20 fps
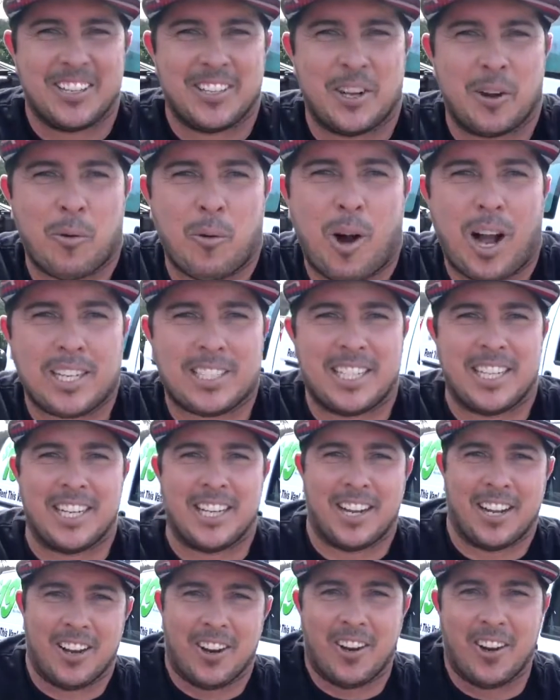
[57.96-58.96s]
You're watching
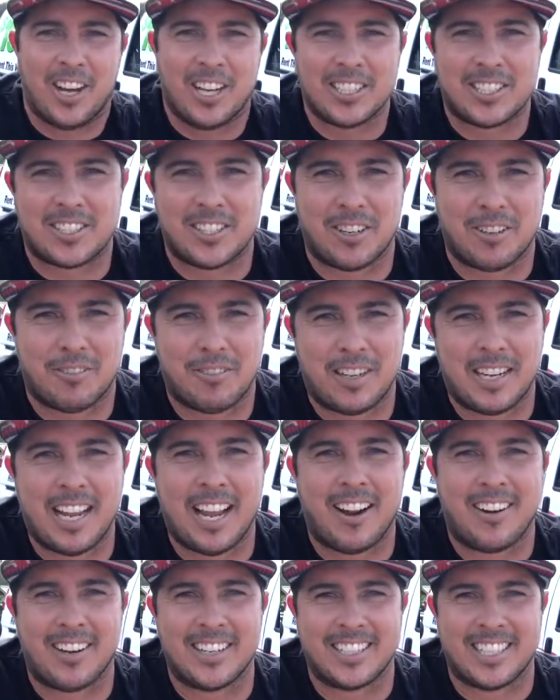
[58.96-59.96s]
Aloha Surfing
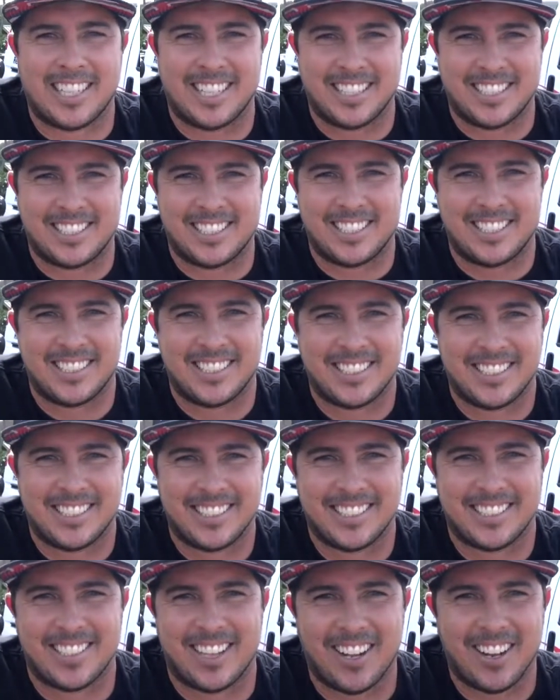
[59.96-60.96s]
Heritage.
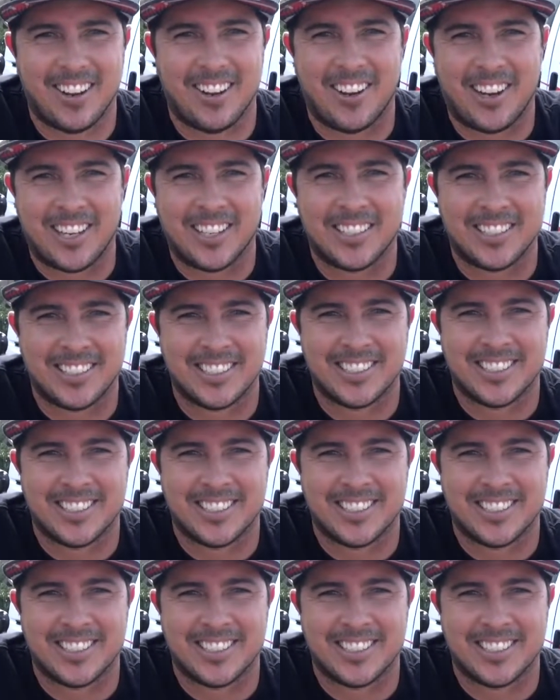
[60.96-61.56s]
Aloha.